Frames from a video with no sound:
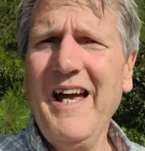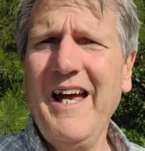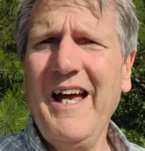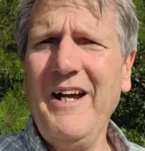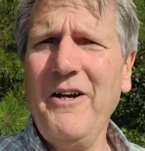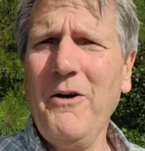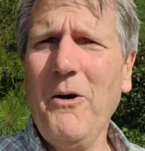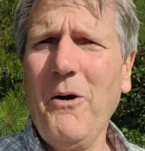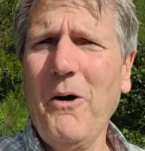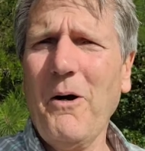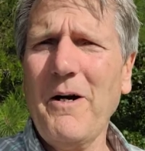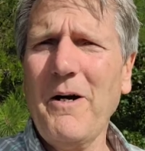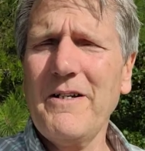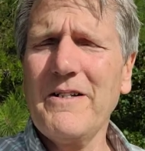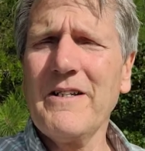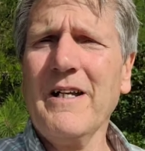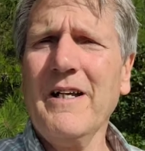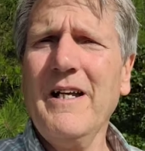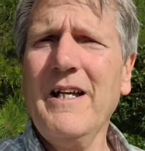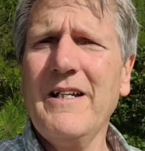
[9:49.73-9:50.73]
a heart
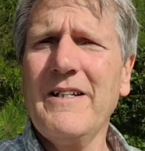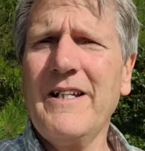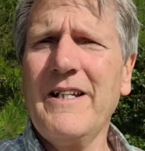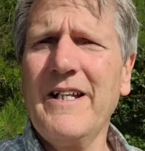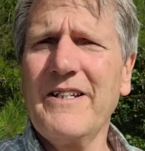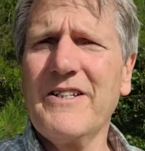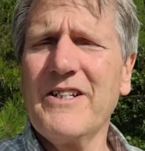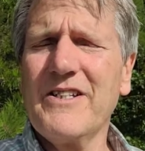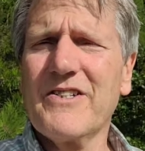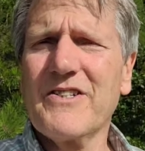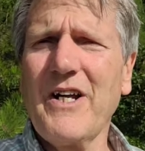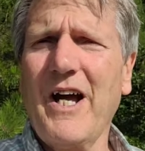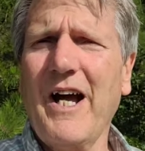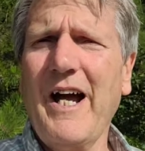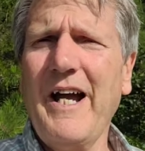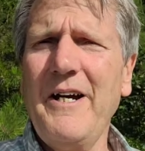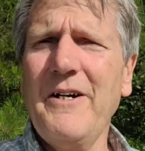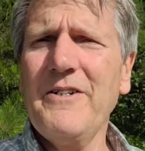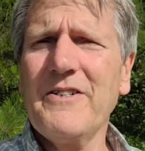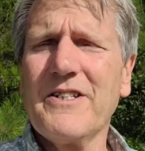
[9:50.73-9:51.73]
that
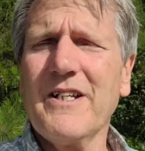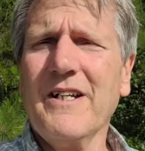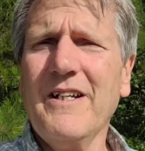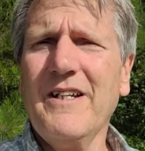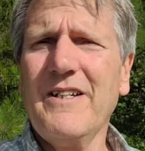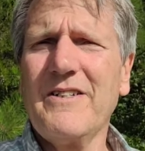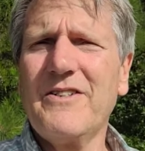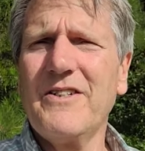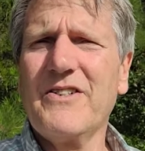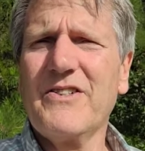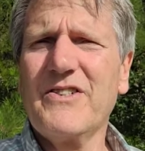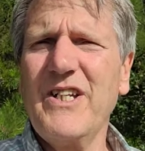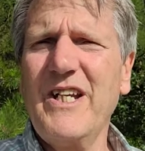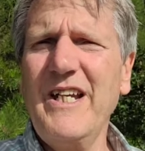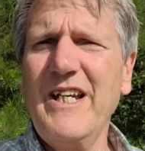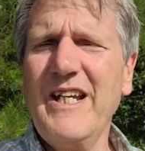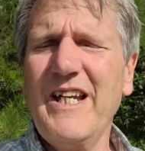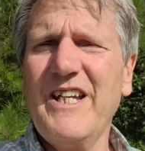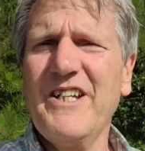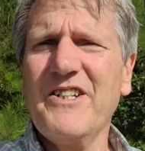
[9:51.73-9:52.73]
desires to
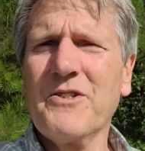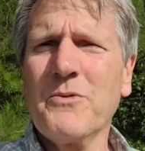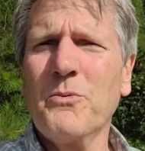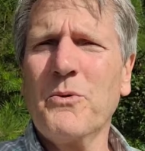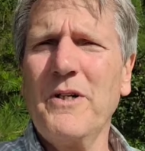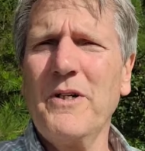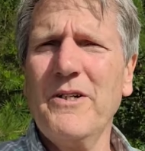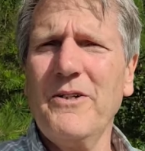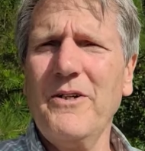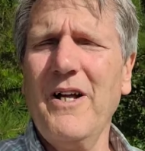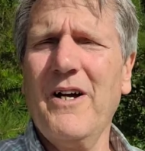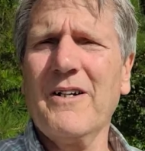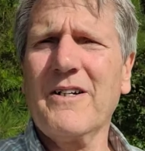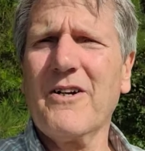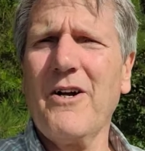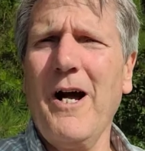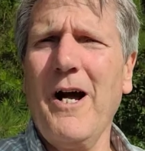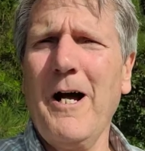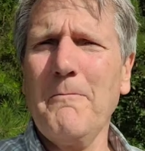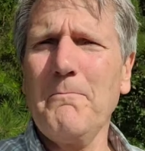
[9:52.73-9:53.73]
see His will
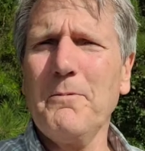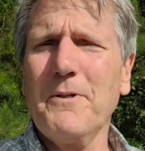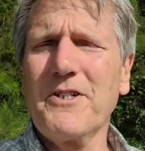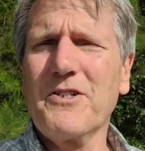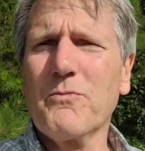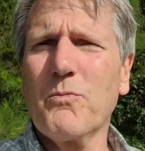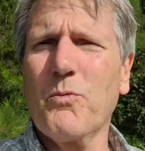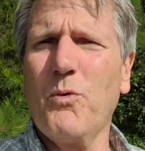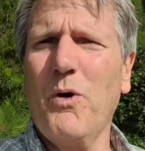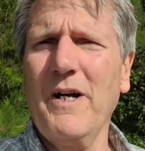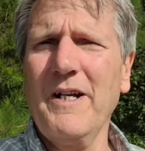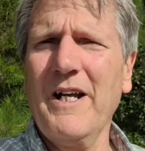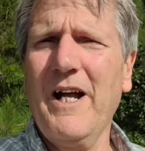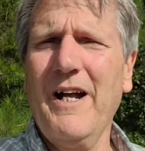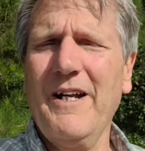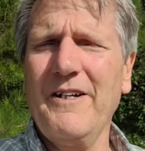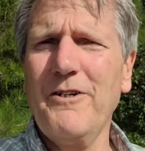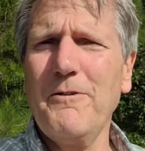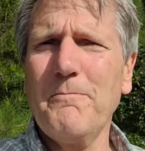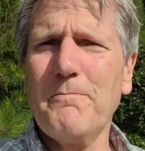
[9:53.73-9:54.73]
accomplished
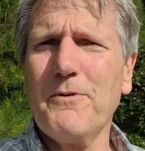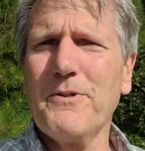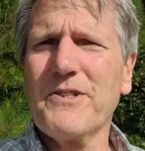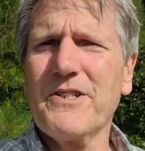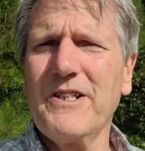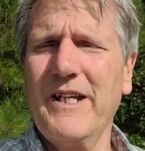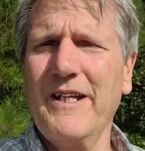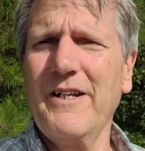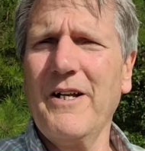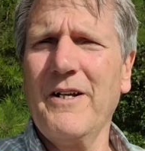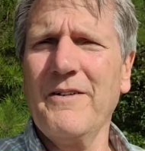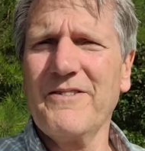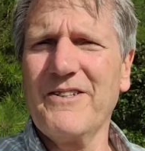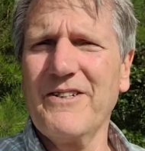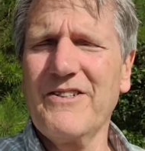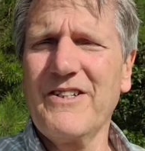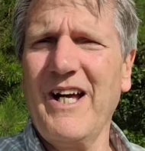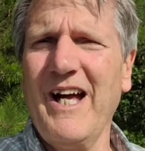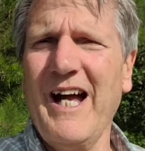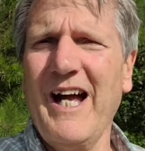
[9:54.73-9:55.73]
100% of
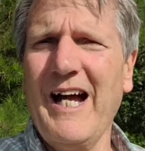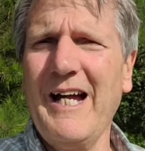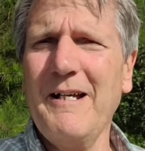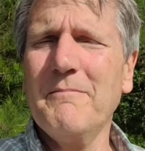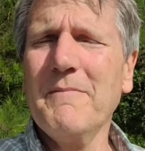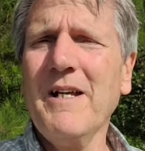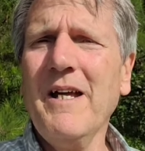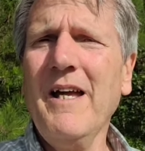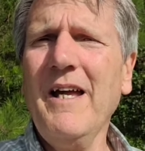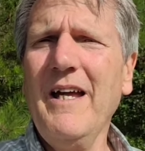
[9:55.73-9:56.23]
the time.